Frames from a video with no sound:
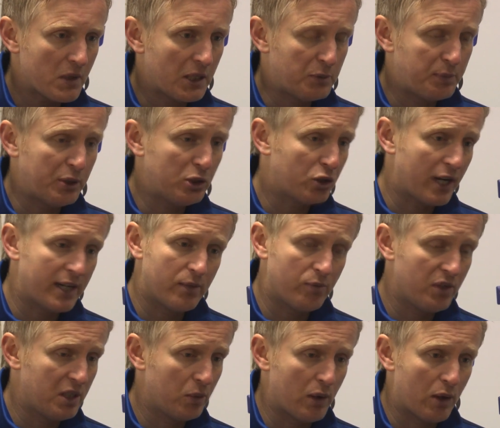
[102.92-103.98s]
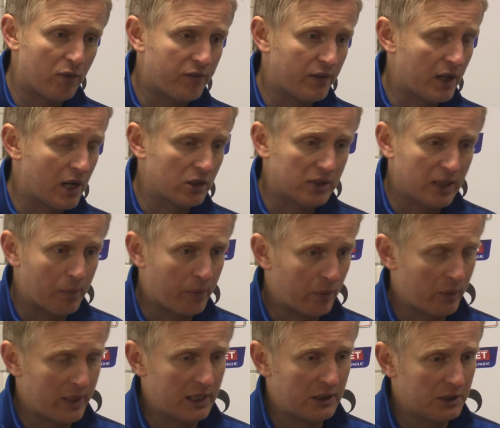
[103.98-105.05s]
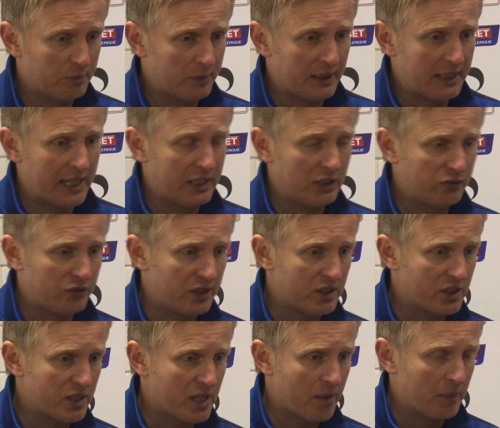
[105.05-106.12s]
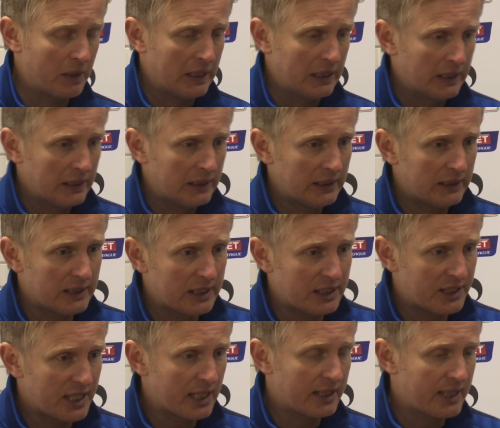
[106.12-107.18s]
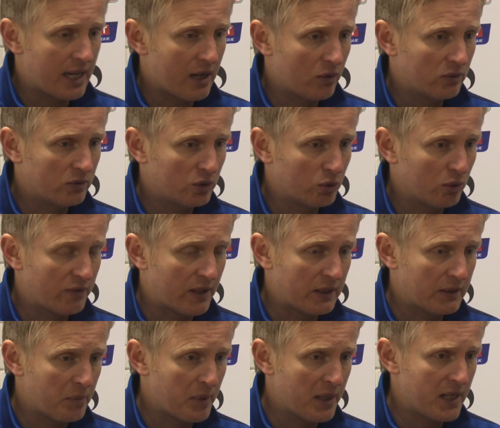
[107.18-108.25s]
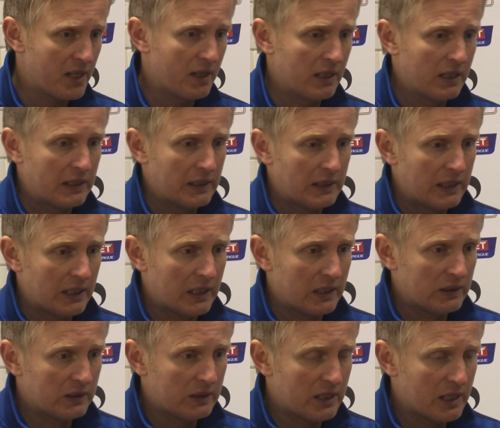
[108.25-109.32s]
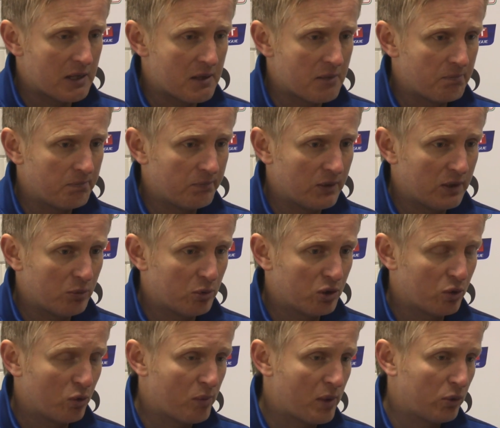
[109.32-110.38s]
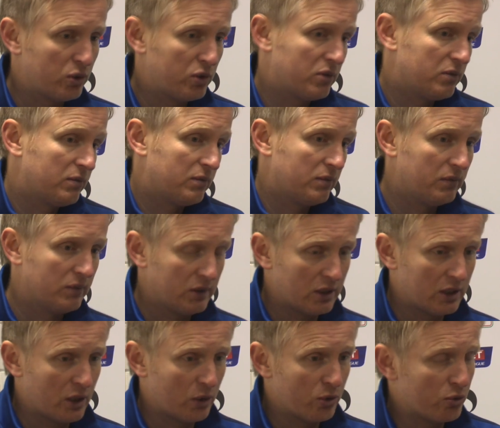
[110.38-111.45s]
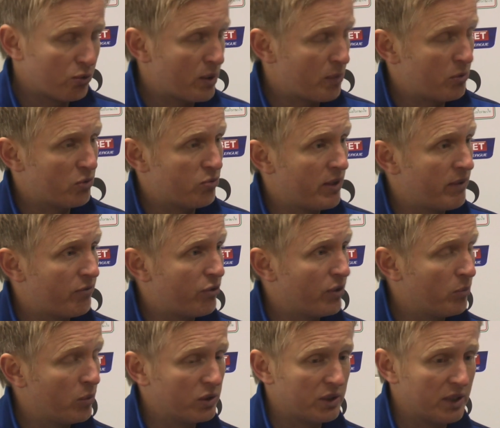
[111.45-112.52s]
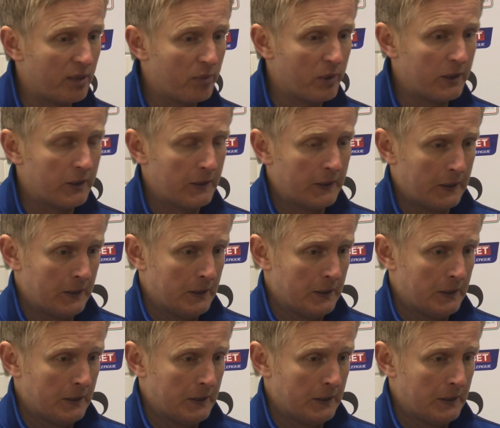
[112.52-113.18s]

he's been training really well for the last couple of weeks. He's been getting his fitness up. He's had his head down sort of under me, and it was almost, the script was written for him, wasn't it? But